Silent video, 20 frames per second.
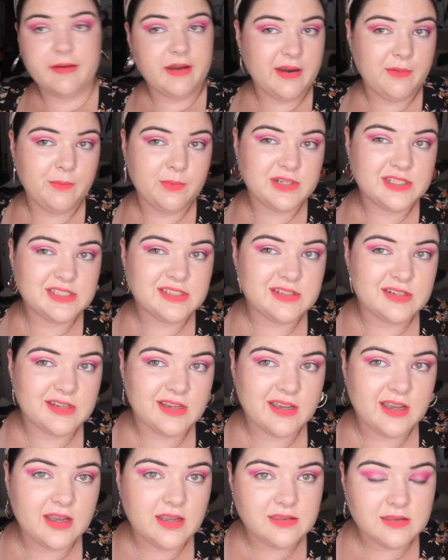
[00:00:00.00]
Alright, we're just going
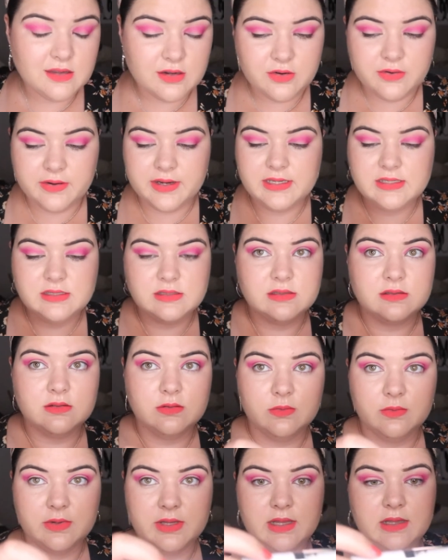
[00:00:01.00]
to cut the crease
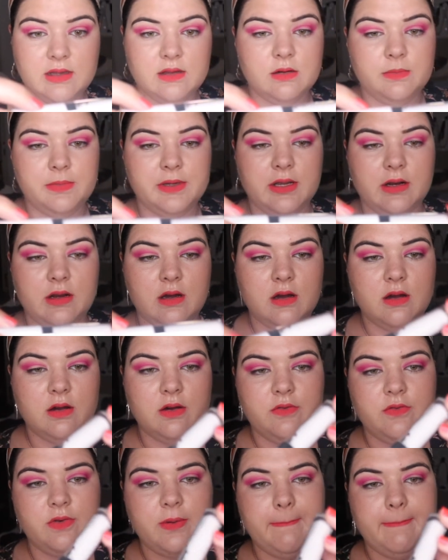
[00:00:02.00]
with a little bit
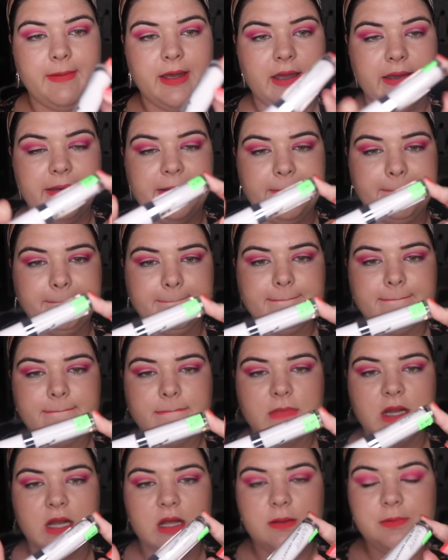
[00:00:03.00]
of my
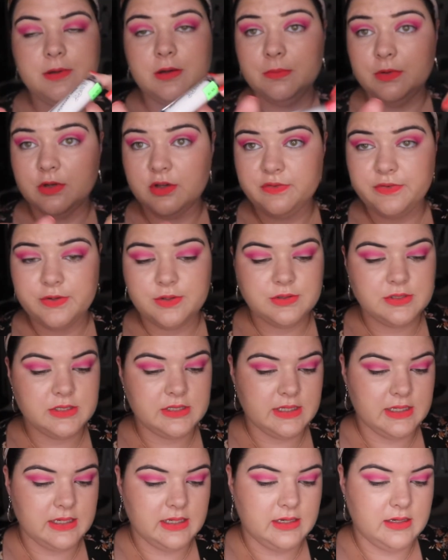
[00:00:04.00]
Colourpop No
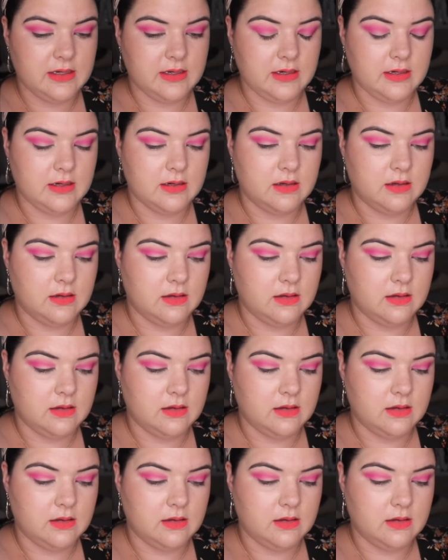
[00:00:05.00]
Filter in